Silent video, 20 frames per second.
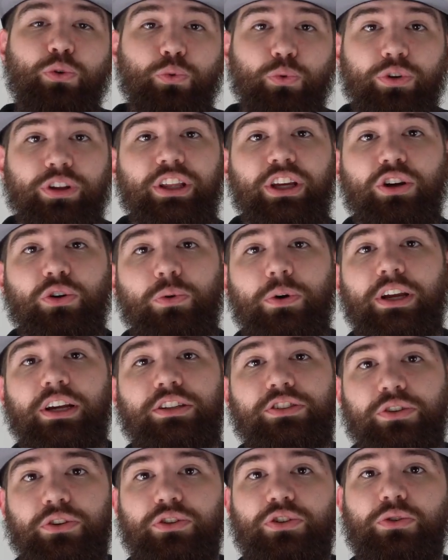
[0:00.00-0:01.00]
really
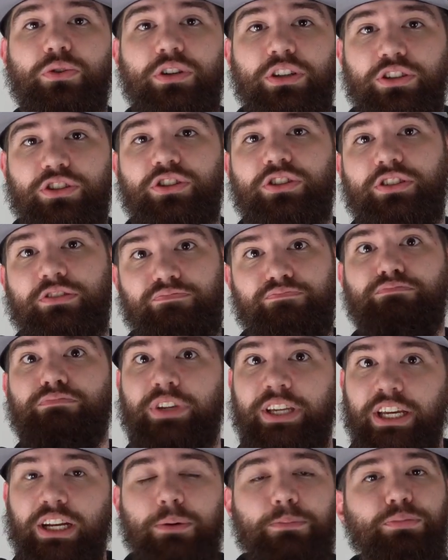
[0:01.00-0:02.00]
quick so you could just
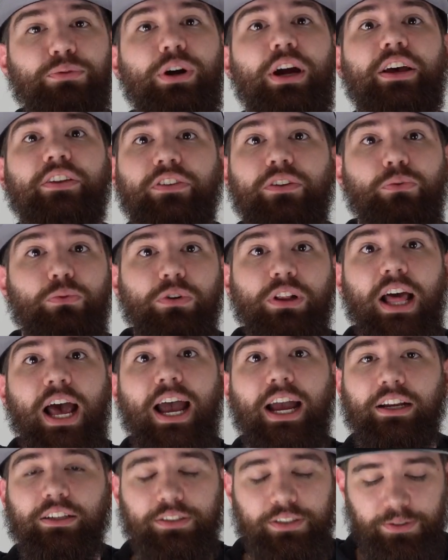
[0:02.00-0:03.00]
get a breath and
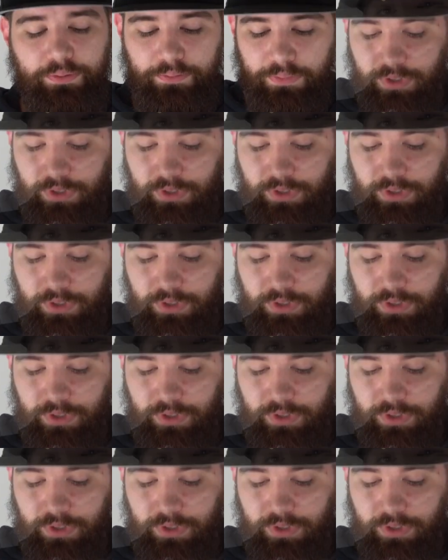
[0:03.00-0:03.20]
relax.